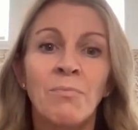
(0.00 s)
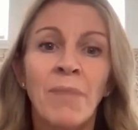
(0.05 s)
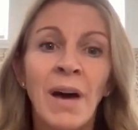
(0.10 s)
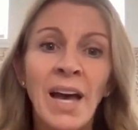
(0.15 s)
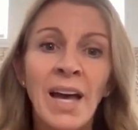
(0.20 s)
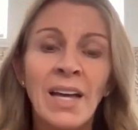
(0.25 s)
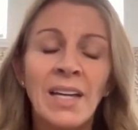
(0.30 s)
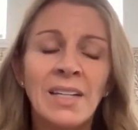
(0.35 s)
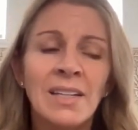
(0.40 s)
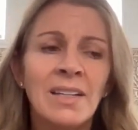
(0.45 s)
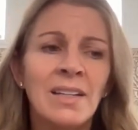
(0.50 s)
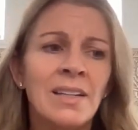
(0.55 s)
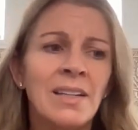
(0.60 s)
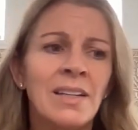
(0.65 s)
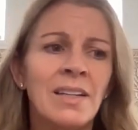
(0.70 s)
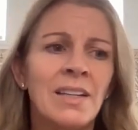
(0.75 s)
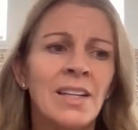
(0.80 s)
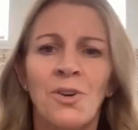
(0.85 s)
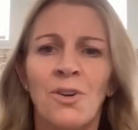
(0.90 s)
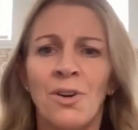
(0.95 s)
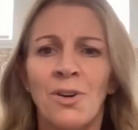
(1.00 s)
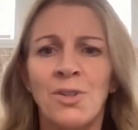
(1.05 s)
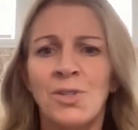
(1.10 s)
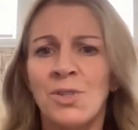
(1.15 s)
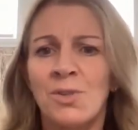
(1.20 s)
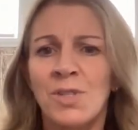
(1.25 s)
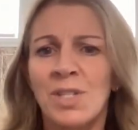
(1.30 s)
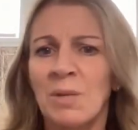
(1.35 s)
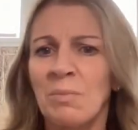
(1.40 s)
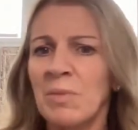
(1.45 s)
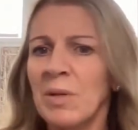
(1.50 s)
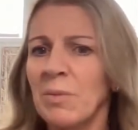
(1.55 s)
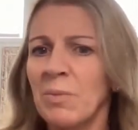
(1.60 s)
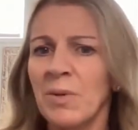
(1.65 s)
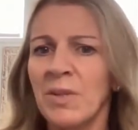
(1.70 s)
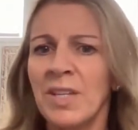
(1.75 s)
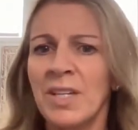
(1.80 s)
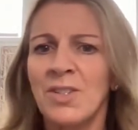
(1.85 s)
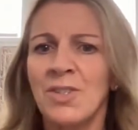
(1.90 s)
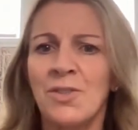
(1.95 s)
But there are also some
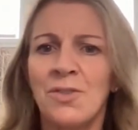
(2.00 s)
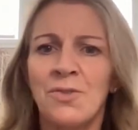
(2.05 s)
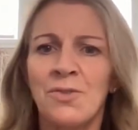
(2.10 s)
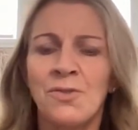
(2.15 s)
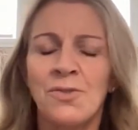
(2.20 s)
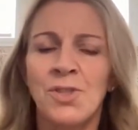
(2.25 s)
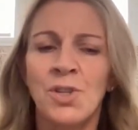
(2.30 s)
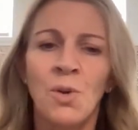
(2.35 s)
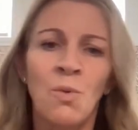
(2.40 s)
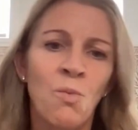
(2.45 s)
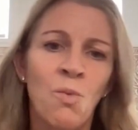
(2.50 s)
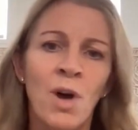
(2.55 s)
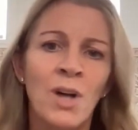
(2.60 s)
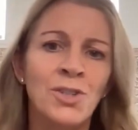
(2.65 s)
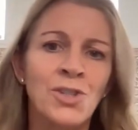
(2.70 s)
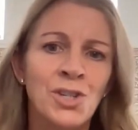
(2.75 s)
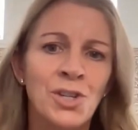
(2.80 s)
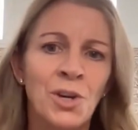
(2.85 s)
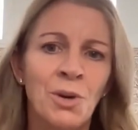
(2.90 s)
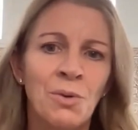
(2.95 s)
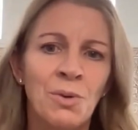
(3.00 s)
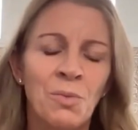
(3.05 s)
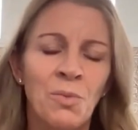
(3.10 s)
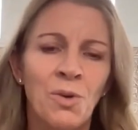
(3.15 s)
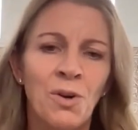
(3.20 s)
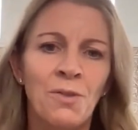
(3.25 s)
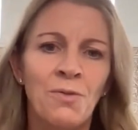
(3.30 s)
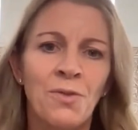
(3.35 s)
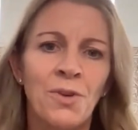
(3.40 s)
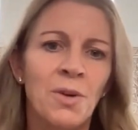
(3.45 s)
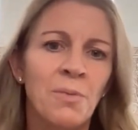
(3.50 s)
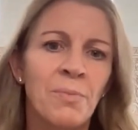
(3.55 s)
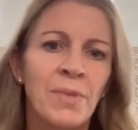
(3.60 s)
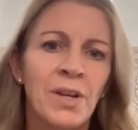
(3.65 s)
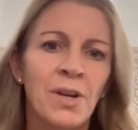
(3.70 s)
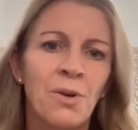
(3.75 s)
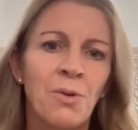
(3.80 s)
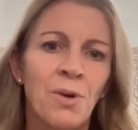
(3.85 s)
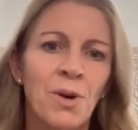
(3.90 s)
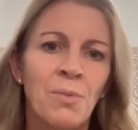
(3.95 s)
people that don't want to go and work for a
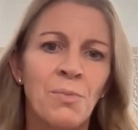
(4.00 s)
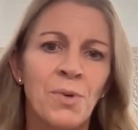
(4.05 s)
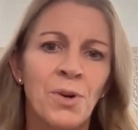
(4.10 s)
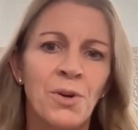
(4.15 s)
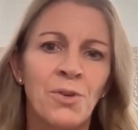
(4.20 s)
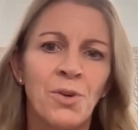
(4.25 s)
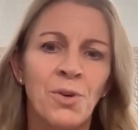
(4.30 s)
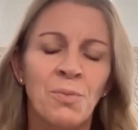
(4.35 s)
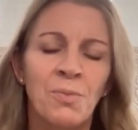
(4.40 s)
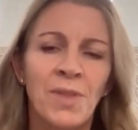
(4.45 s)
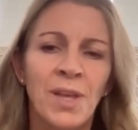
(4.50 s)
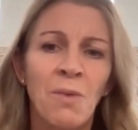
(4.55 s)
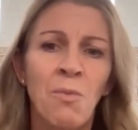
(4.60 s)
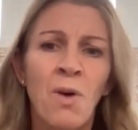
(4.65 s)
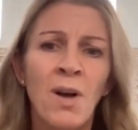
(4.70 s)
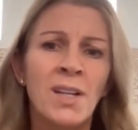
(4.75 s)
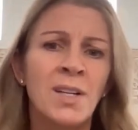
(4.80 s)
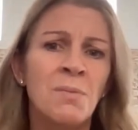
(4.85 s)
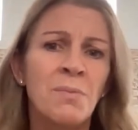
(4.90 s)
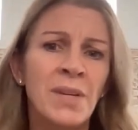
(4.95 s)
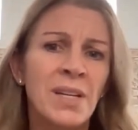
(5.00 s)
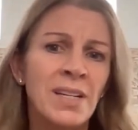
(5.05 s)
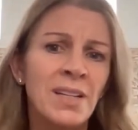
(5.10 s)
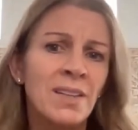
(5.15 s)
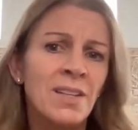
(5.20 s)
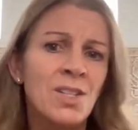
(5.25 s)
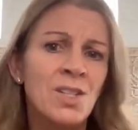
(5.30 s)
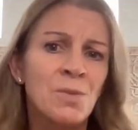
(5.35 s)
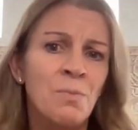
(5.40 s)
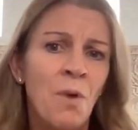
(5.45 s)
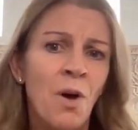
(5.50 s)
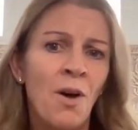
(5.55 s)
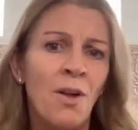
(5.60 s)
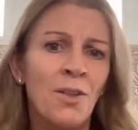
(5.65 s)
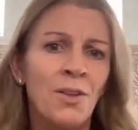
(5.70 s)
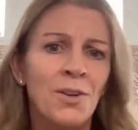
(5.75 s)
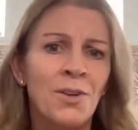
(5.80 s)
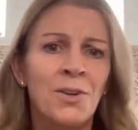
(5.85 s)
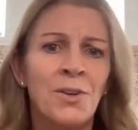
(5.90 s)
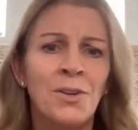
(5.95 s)
big corporate group. They want to be in the
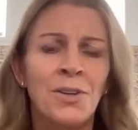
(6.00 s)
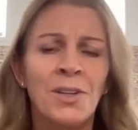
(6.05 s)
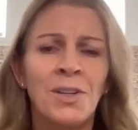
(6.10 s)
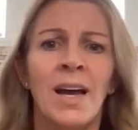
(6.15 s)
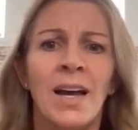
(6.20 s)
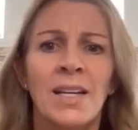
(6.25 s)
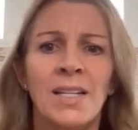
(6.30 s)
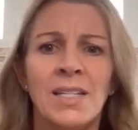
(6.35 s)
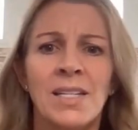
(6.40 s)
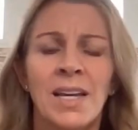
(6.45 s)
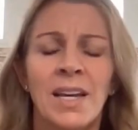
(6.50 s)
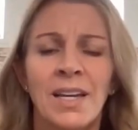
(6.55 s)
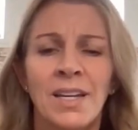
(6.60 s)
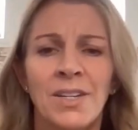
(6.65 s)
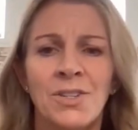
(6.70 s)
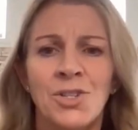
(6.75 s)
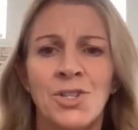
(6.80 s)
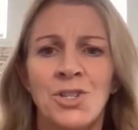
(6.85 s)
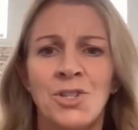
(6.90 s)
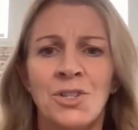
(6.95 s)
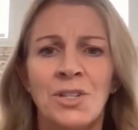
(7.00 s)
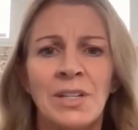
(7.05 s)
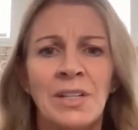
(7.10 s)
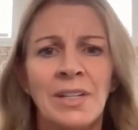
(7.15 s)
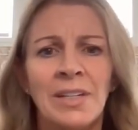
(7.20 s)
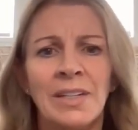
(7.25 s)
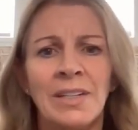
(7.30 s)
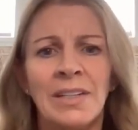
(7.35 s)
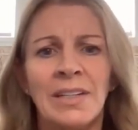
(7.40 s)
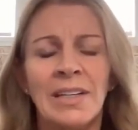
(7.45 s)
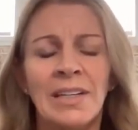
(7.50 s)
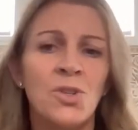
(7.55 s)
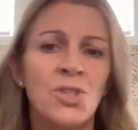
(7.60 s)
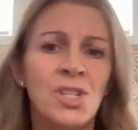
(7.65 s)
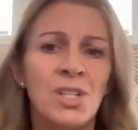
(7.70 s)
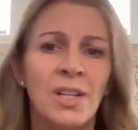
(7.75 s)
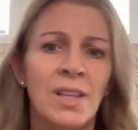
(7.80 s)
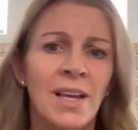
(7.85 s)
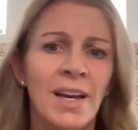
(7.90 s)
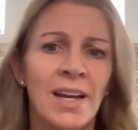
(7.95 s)
smaller, high touch,
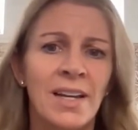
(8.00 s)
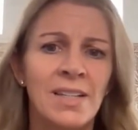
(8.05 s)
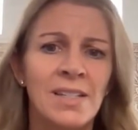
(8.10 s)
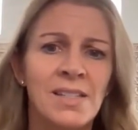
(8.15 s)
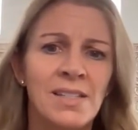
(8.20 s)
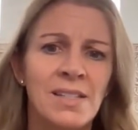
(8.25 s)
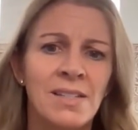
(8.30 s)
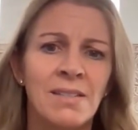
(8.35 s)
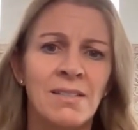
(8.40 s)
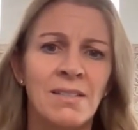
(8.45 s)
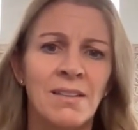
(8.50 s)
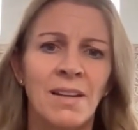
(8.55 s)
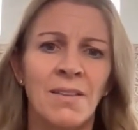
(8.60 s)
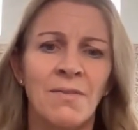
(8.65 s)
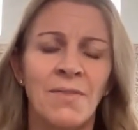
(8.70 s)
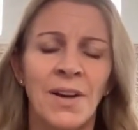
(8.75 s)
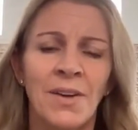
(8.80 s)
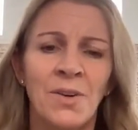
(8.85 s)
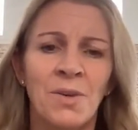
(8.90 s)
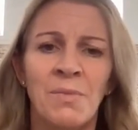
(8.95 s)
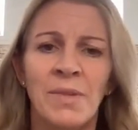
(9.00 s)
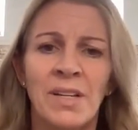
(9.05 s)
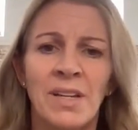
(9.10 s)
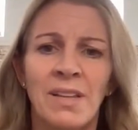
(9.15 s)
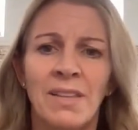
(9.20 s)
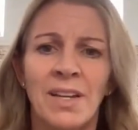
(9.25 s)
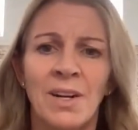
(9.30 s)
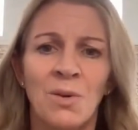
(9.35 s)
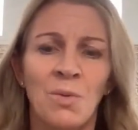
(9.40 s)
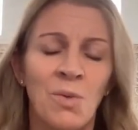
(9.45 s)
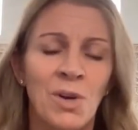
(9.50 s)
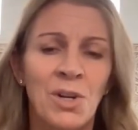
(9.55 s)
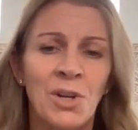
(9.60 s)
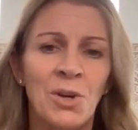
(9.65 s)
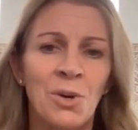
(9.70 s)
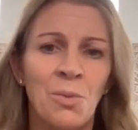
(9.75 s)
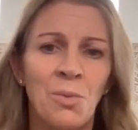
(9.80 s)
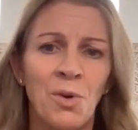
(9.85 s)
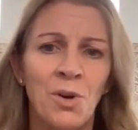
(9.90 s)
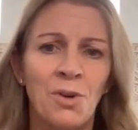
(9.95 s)
personalized environment, and they don't want to
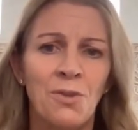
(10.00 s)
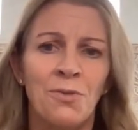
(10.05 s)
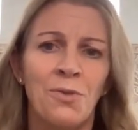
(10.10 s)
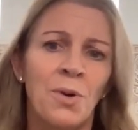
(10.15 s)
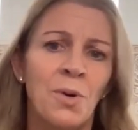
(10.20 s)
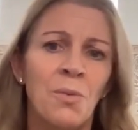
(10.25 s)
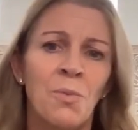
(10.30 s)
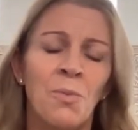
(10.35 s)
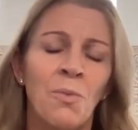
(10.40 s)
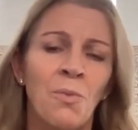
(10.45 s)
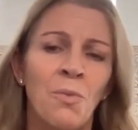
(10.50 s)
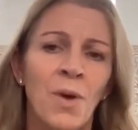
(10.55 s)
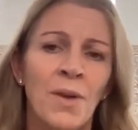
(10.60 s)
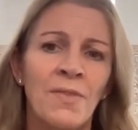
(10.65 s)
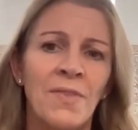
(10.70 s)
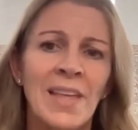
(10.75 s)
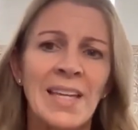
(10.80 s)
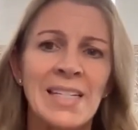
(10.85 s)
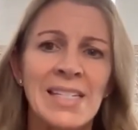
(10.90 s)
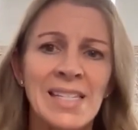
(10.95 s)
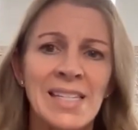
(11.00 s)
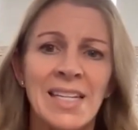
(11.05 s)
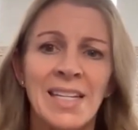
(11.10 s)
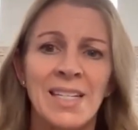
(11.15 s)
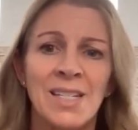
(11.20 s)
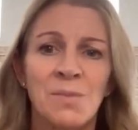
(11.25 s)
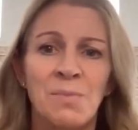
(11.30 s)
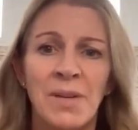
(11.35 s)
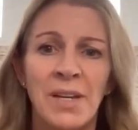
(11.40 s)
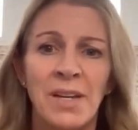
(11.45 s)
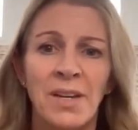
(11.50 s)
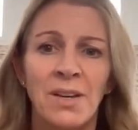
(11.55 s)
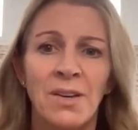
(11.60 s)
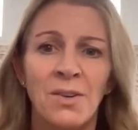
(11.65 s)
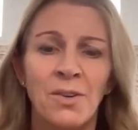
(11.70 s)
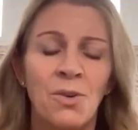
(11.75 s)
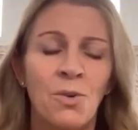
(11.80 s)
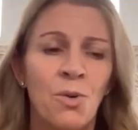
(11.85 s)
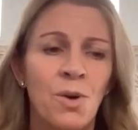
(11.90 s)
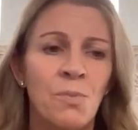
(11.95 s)
go work for what they see as being
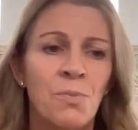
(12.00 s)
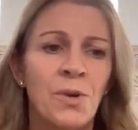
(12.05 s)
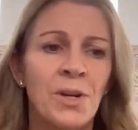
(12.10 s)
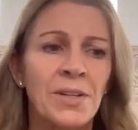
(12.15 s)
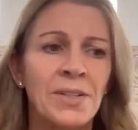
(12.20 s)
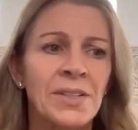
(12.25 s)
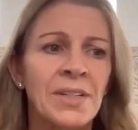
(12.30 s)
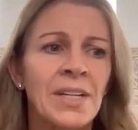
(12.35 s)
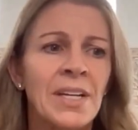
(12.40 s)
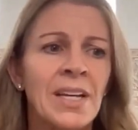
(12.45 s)
corporate.